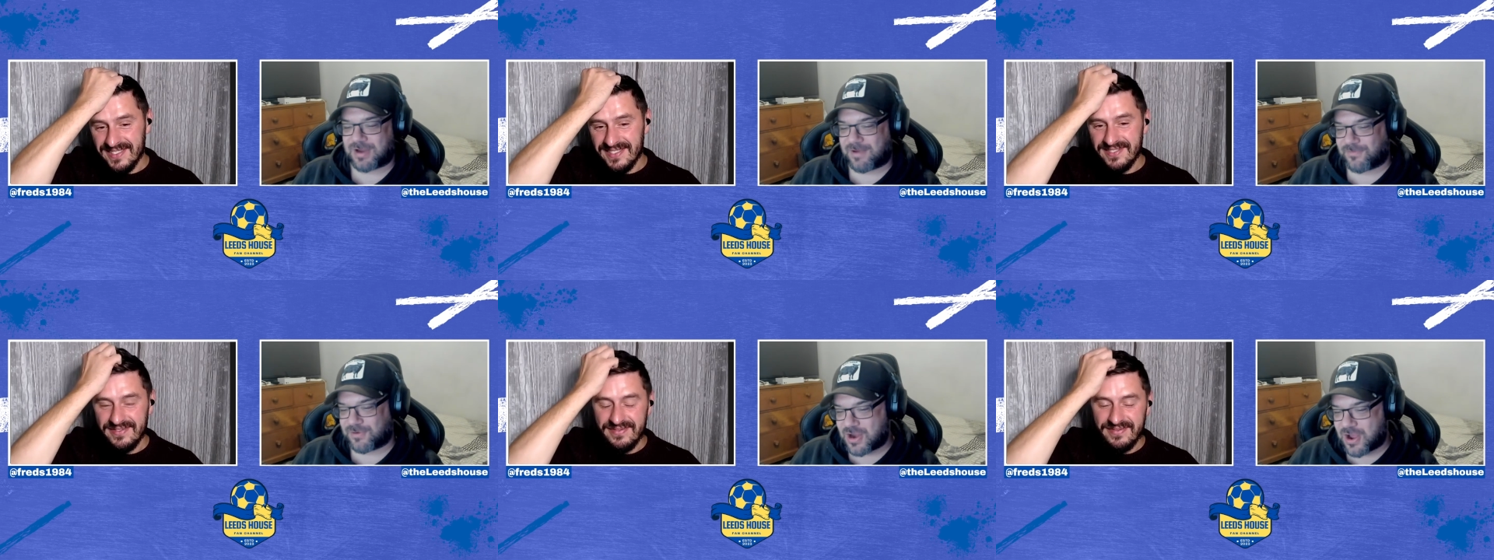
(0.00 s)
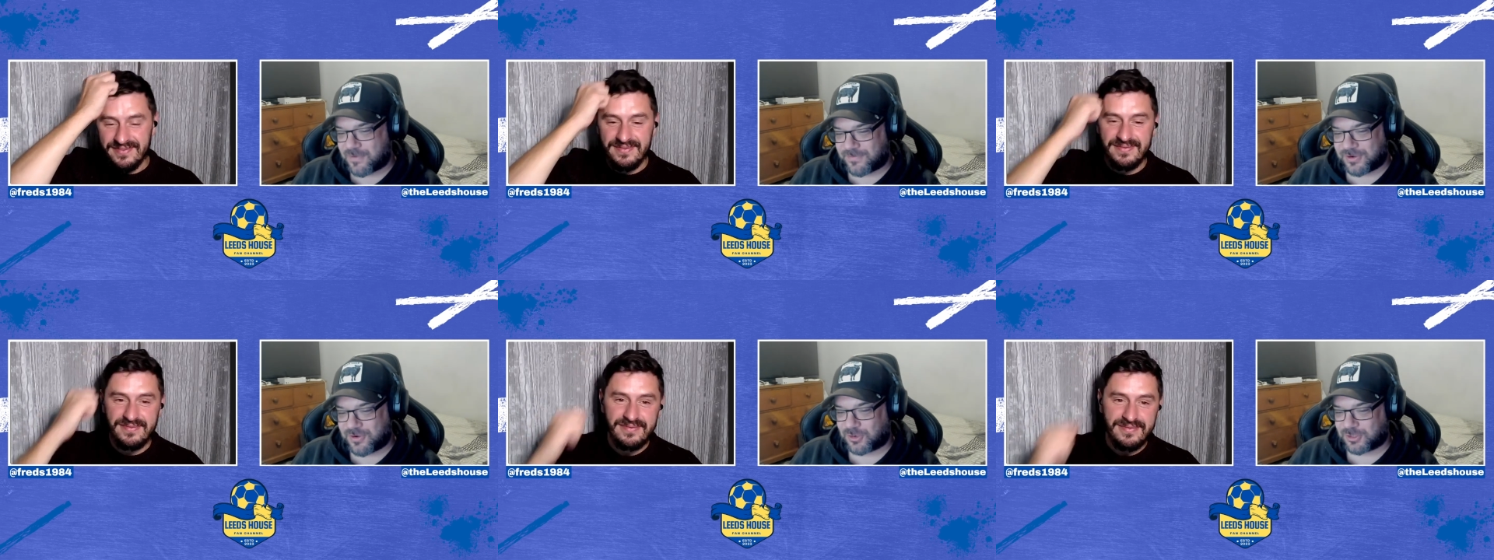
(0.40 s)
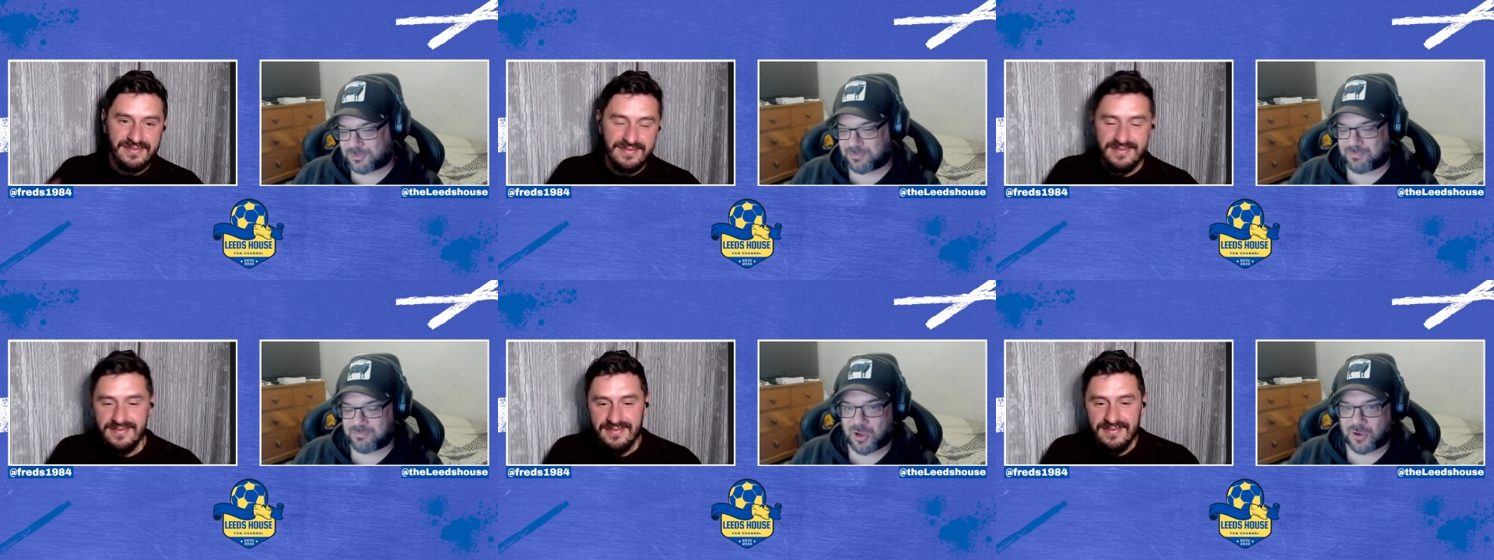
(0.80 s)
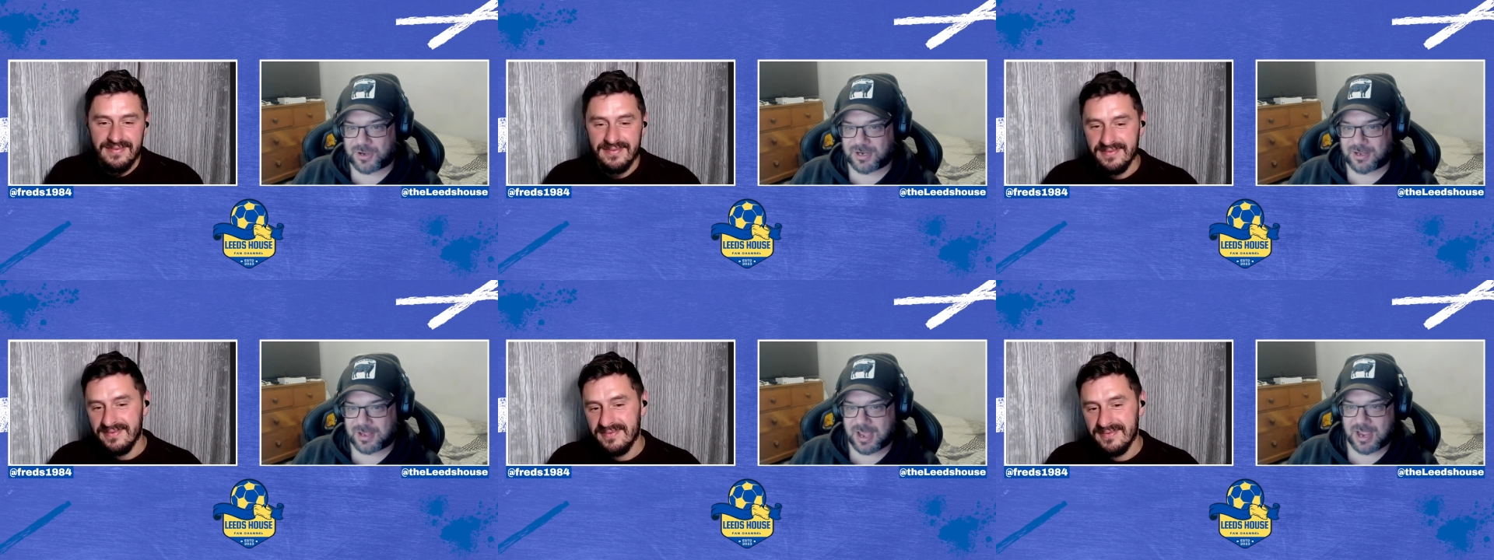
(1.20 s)
Speaker 1: have, a, have a nice block in
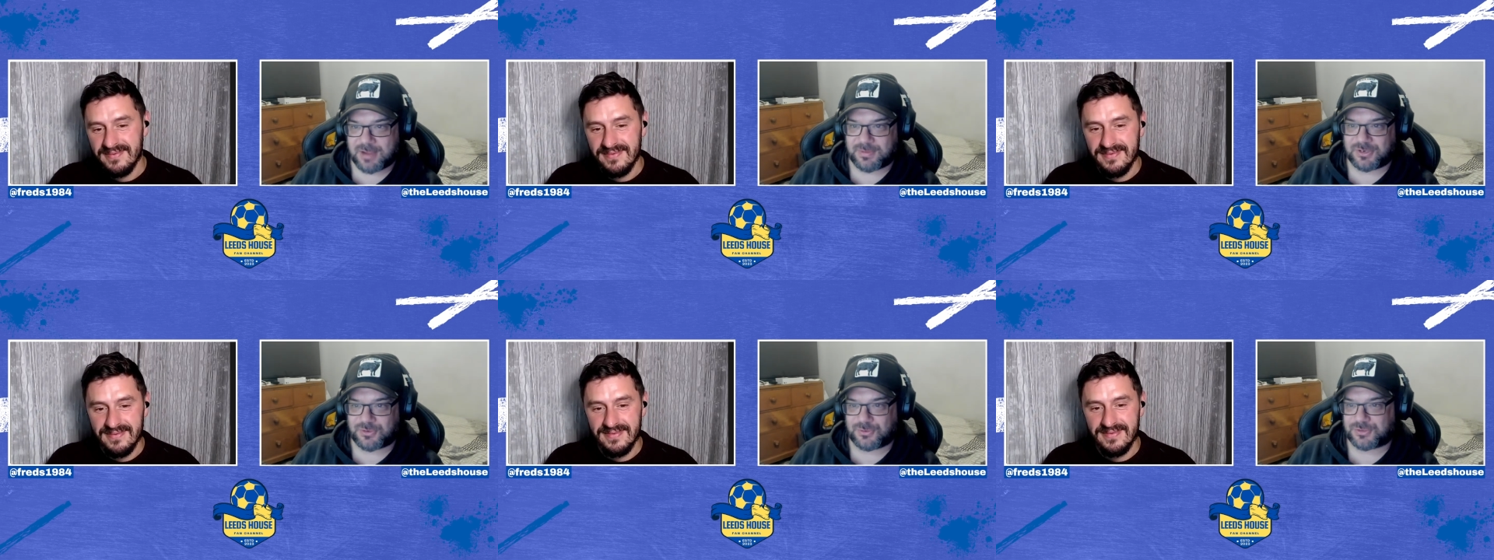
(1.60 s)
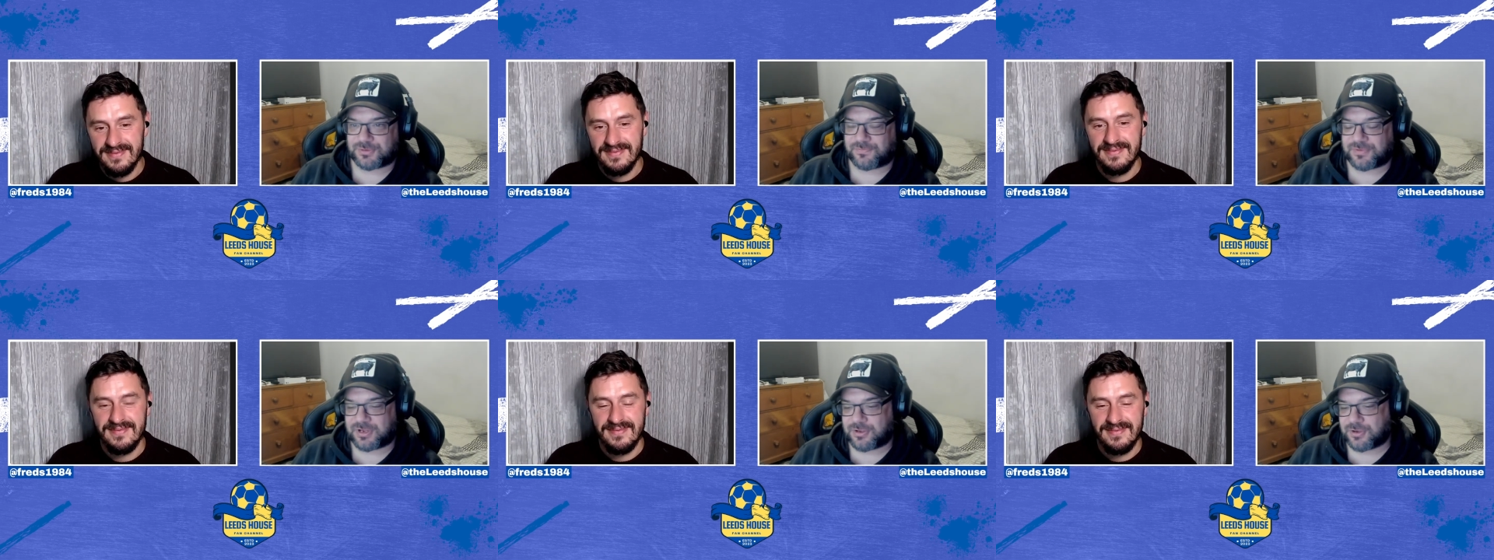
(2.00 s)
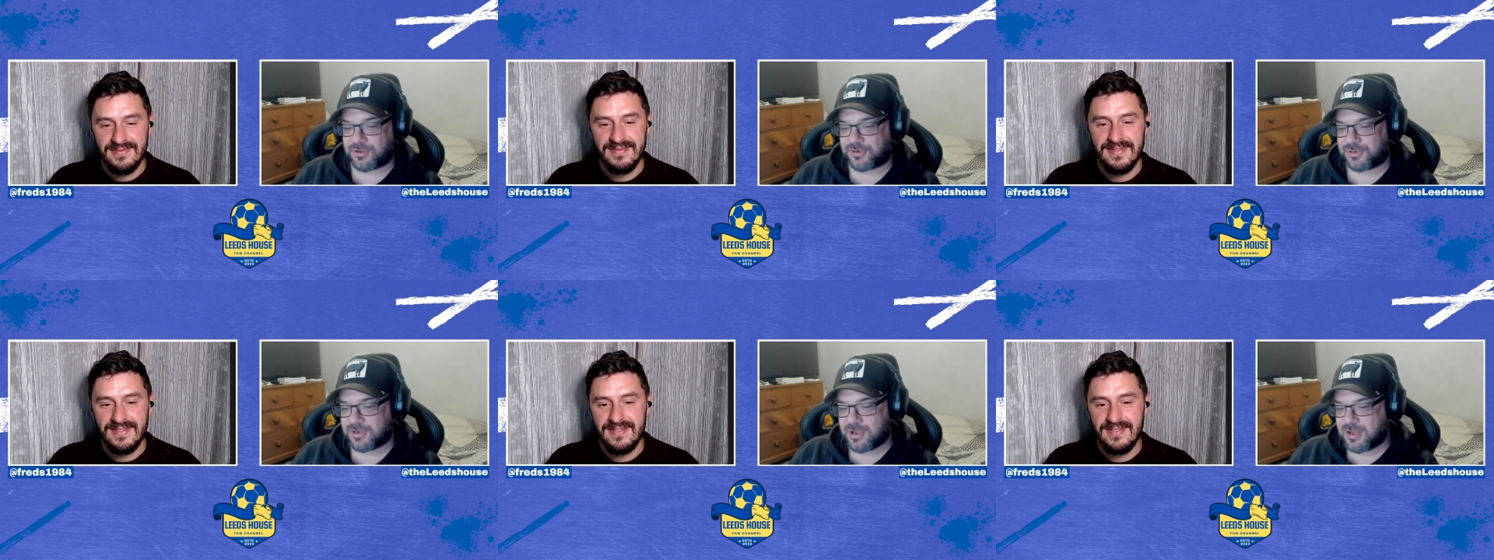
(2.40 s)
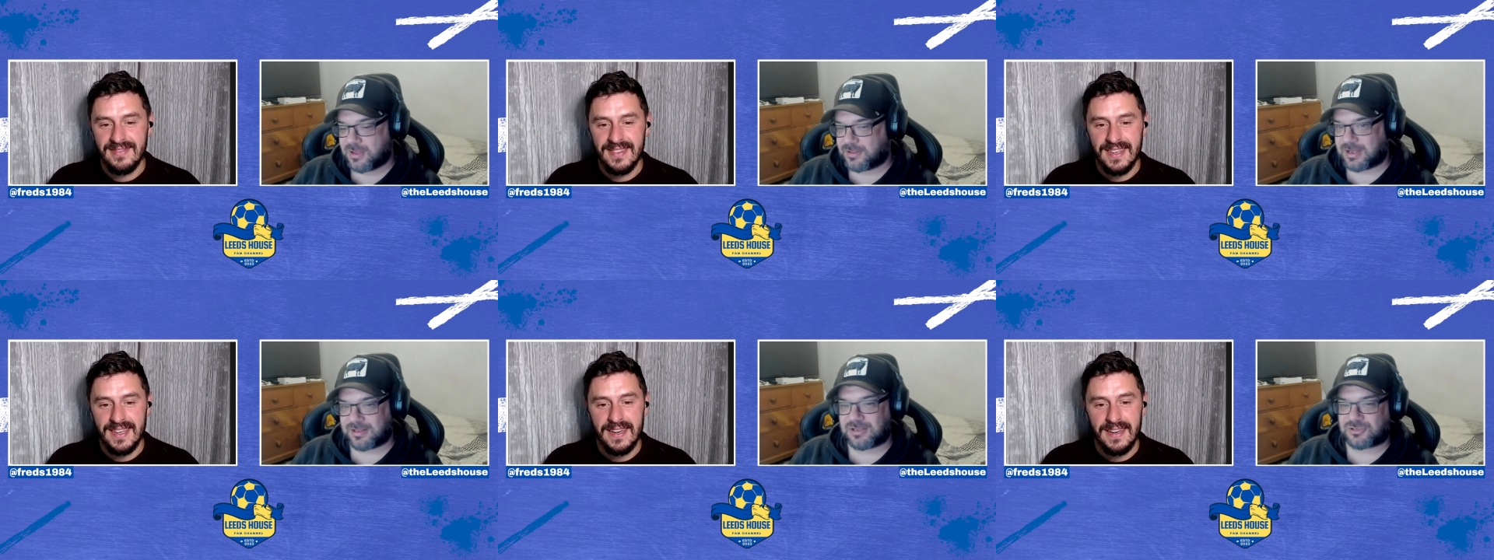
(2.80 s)
a game and do something good.
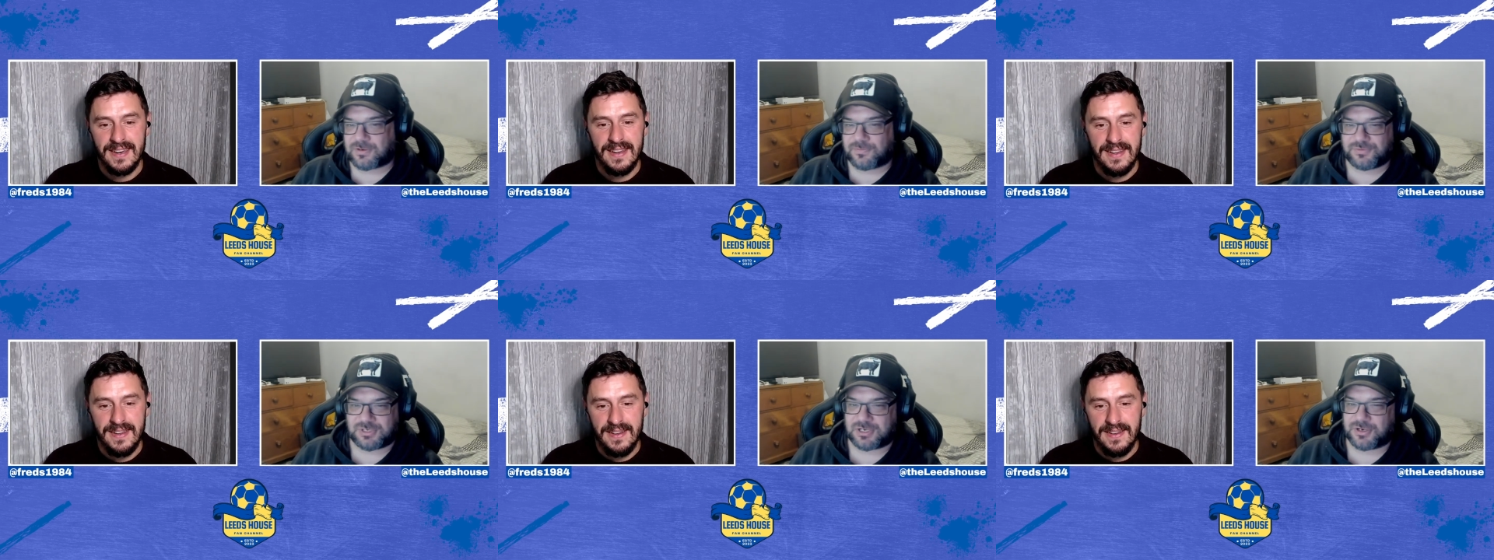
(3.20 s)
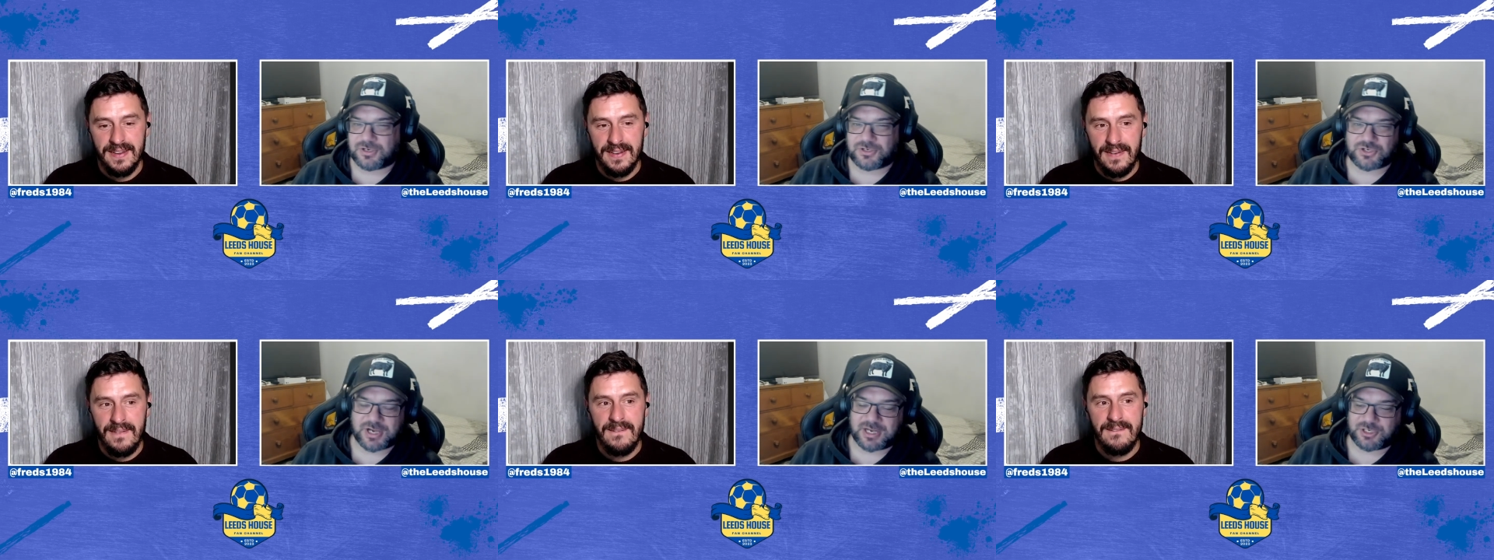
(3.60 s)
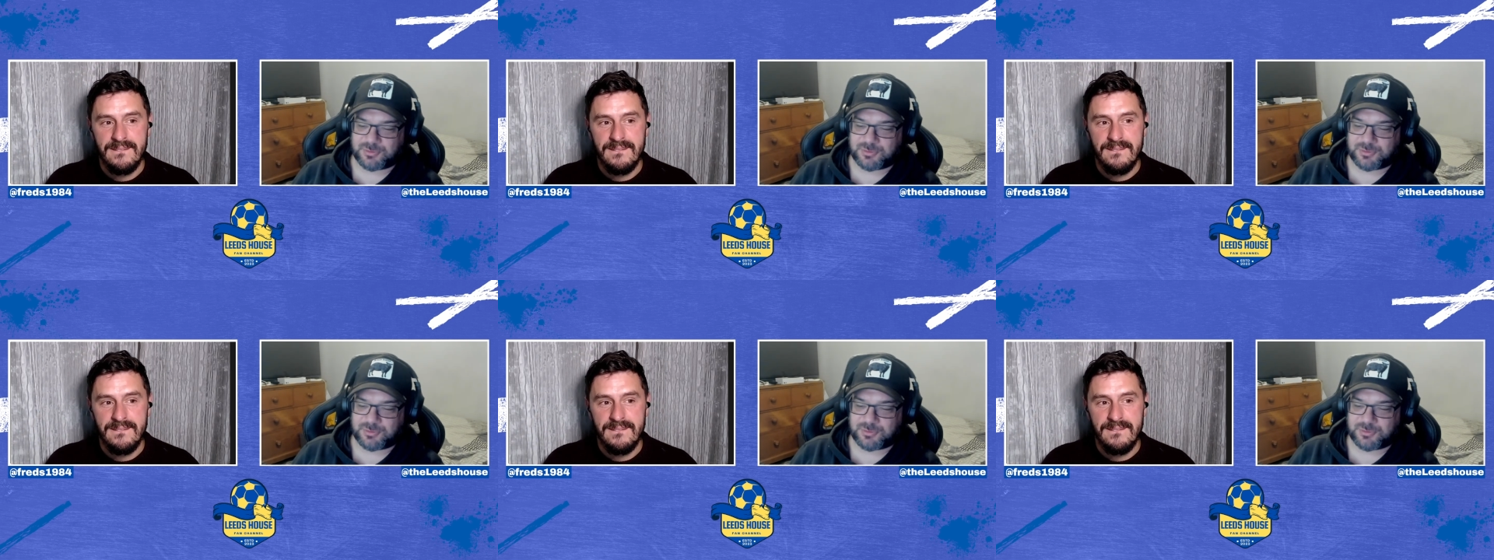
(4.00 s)
That that's obviously going to change,